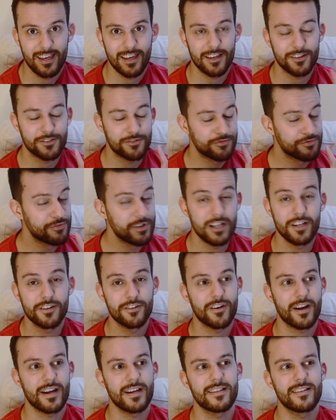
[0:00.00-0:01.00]
It's really
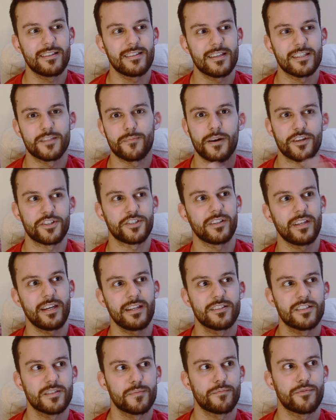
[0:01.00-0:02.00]
great, especially
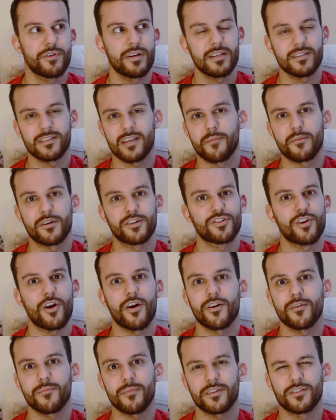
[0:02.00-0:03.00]
in spring, summer
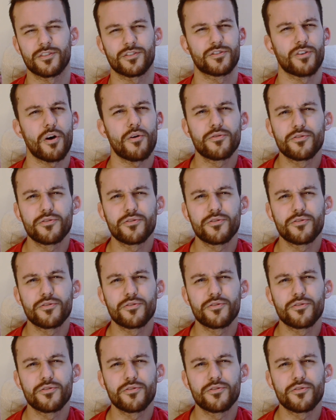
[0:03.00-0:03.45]
term. It's so